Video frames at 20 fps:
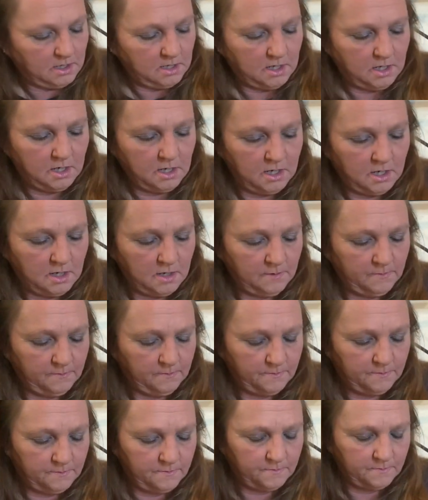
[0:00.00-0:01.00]
Um,
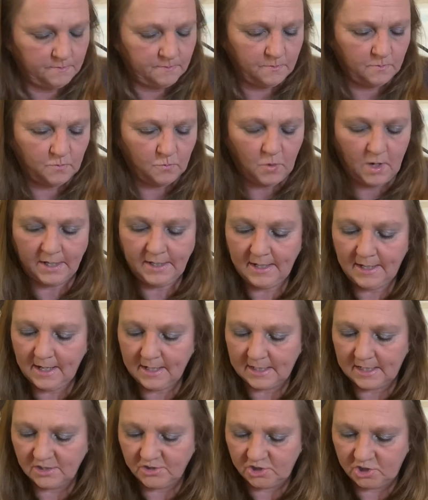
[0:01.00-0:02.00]
why did I
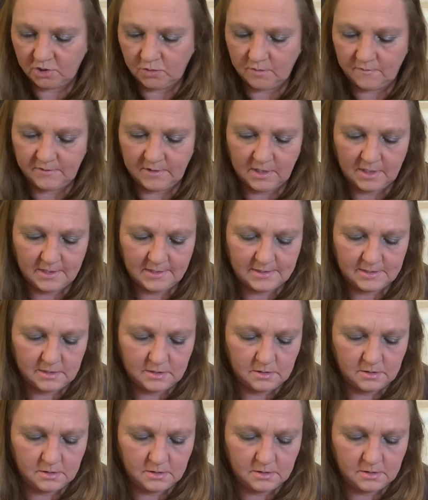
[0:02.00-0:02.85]
get two of these?